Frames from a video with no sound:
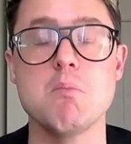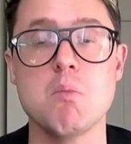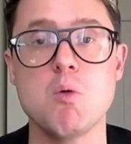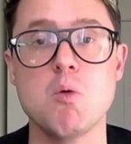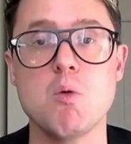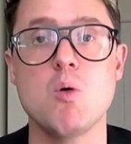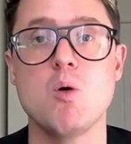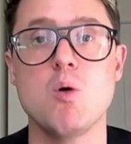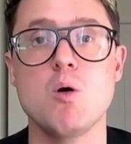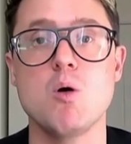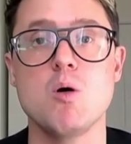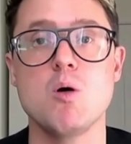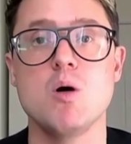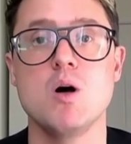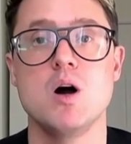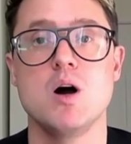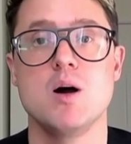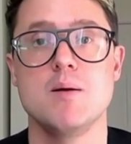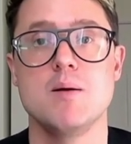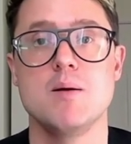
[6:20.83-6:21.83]

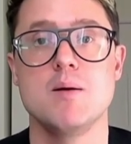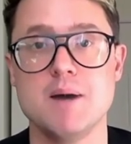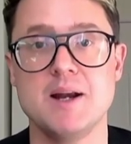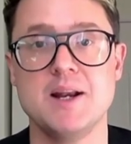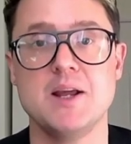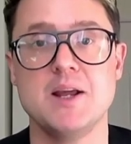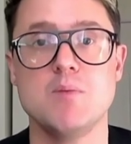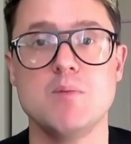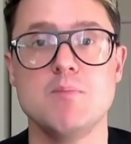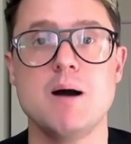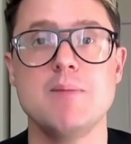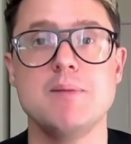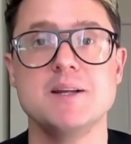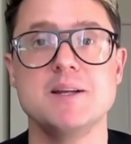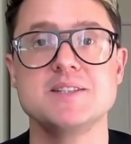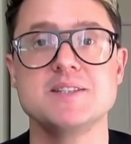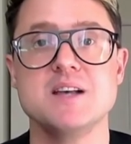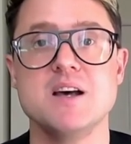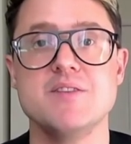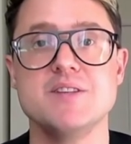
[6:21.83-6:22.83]
more money on public
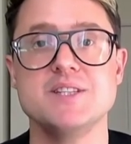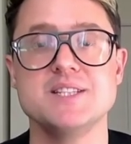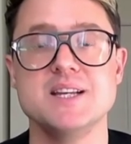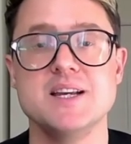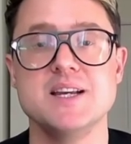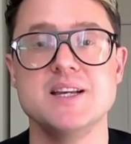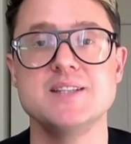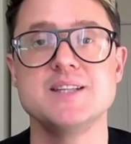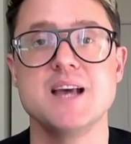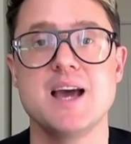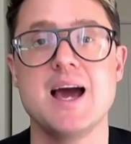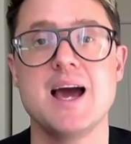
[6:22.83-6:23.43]
services,